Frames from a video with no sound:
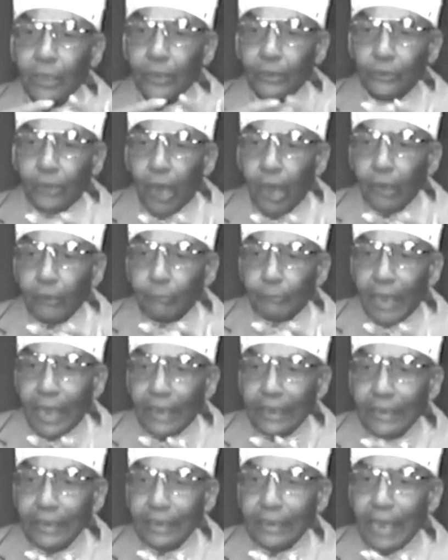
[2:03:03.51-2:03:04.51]
taught by
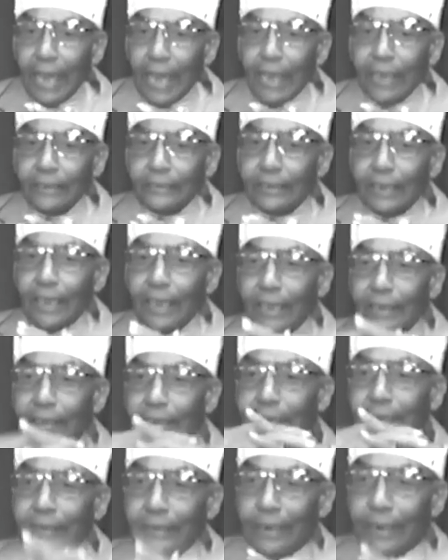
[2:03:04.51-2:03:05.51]
Elijah and
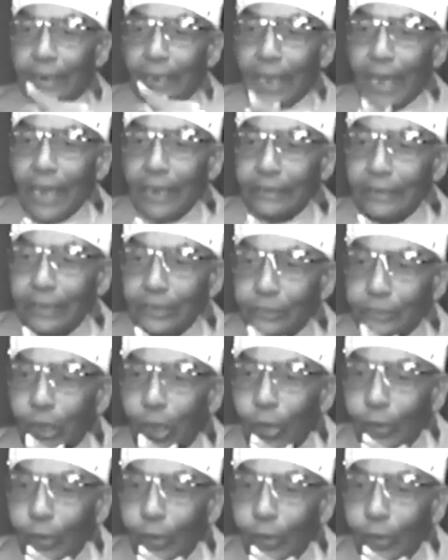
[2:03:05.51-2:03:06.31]
the God that taught